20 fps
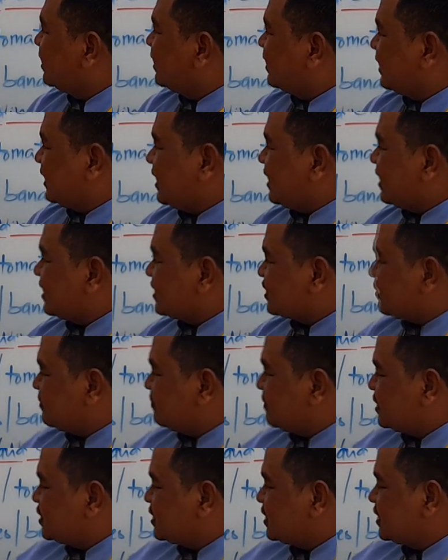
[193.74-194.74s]
I guess,
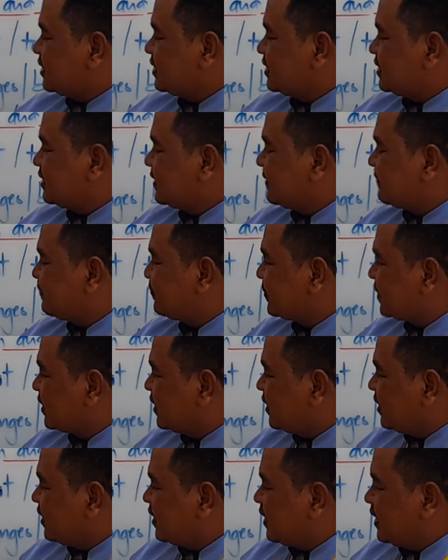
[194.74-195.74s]
bitter.
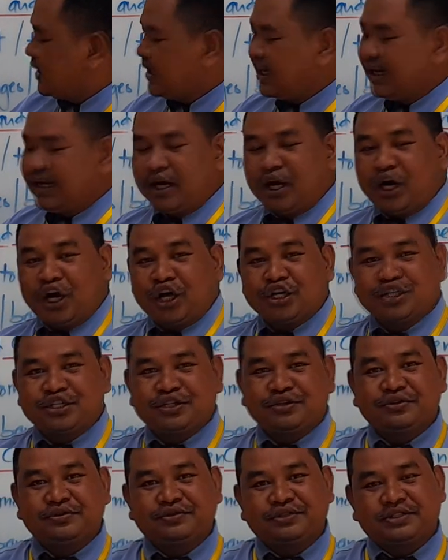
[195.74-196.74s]

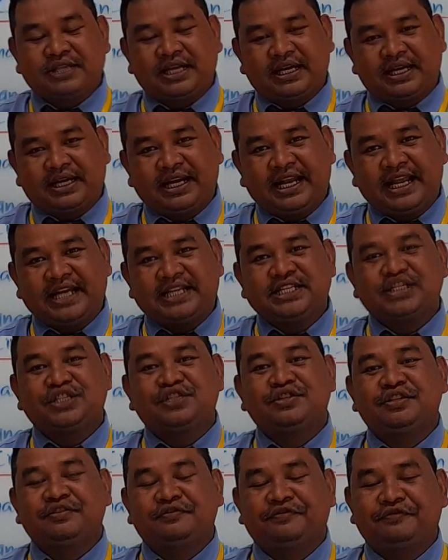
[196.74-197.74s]
Also related
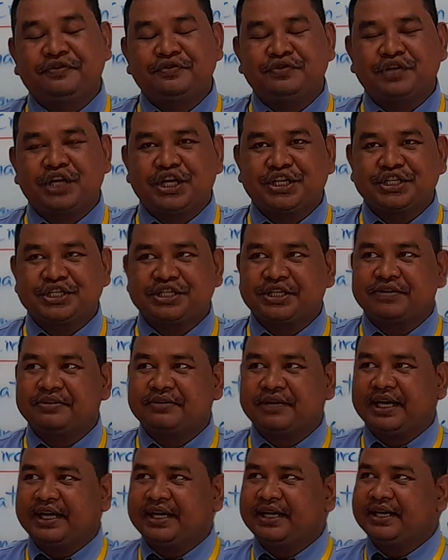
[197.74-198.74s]
to the food also,
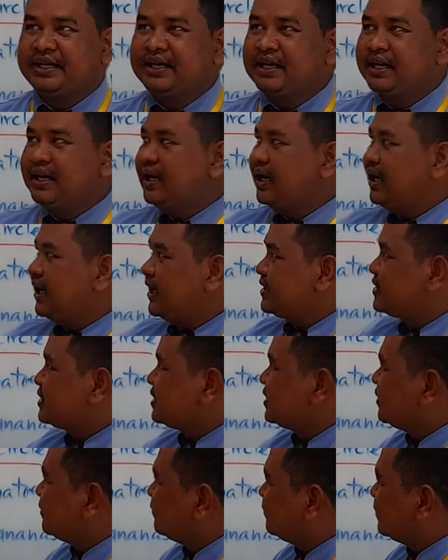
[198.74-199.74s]
like I see
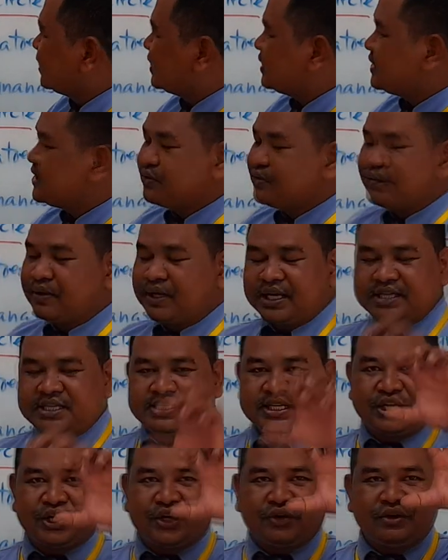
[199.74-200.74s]
the word, this one is
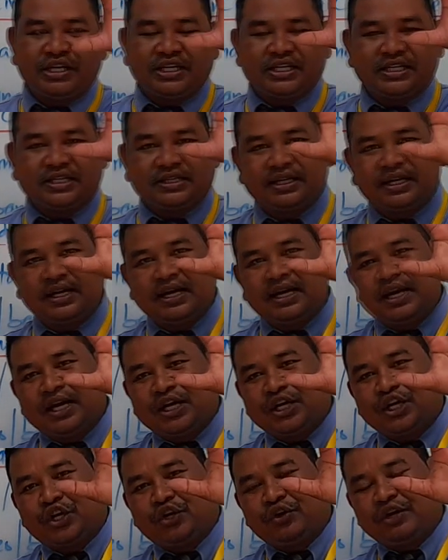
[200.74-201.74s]
the green
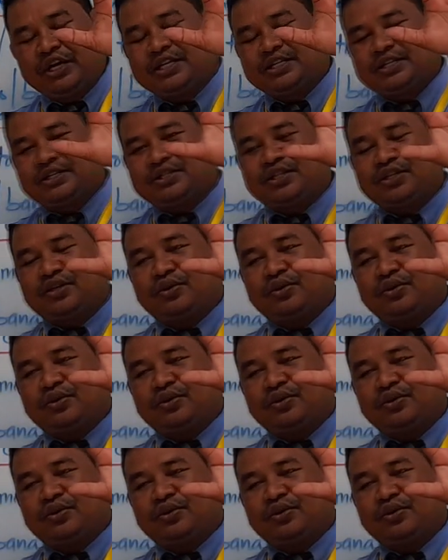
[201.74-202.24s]
vegetable,